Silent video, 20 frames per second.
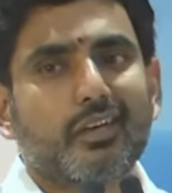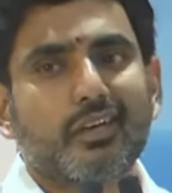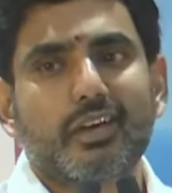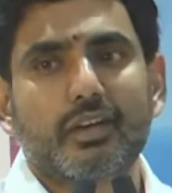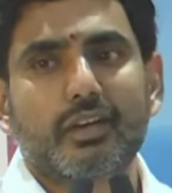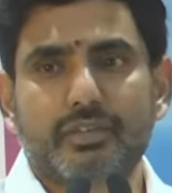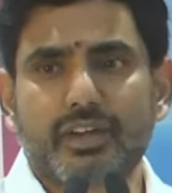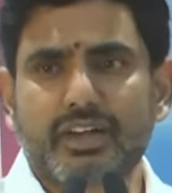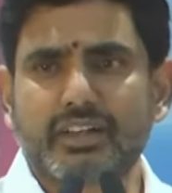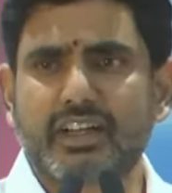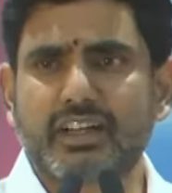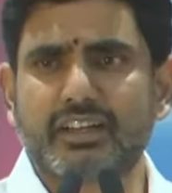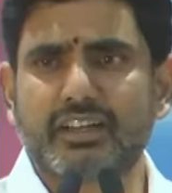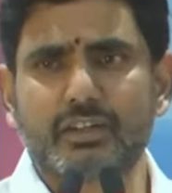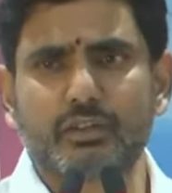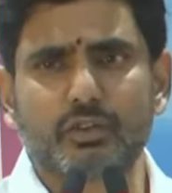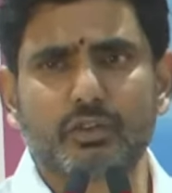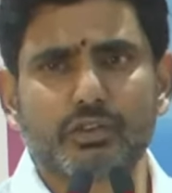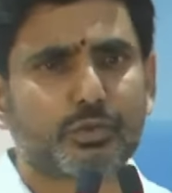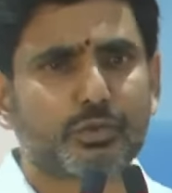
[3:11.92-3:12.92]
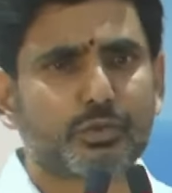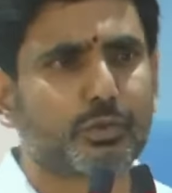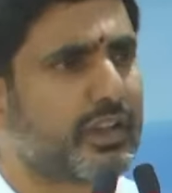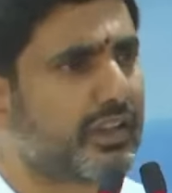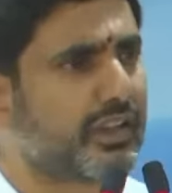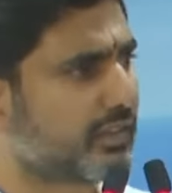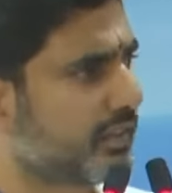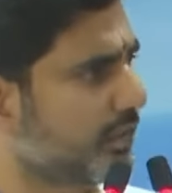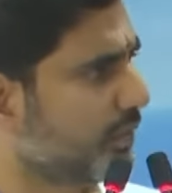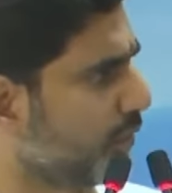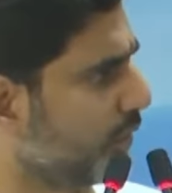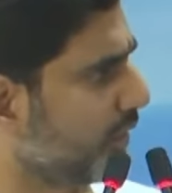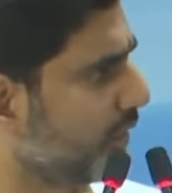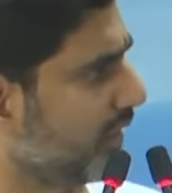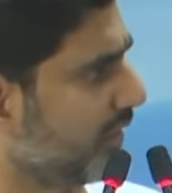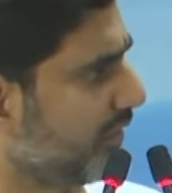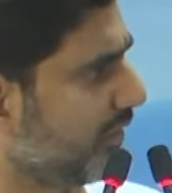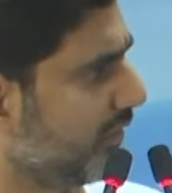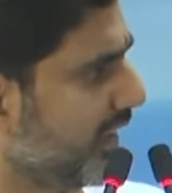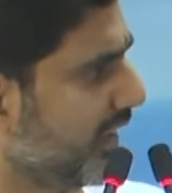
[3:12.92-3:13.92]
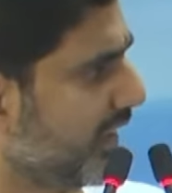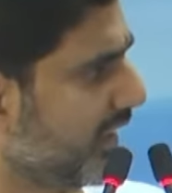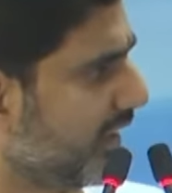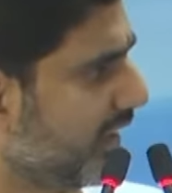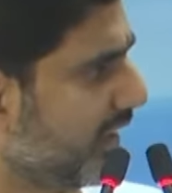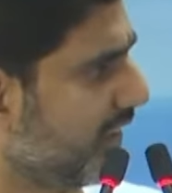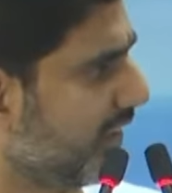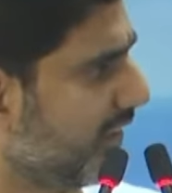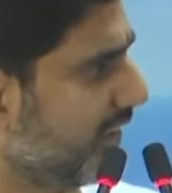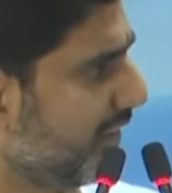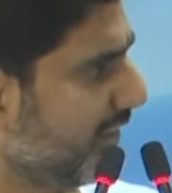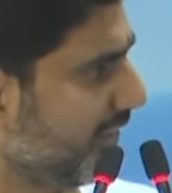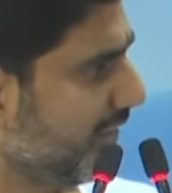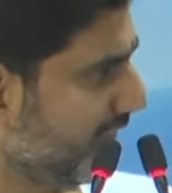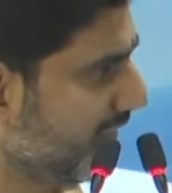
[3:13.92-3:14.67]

In fact, I think it was 2 days ago that we had a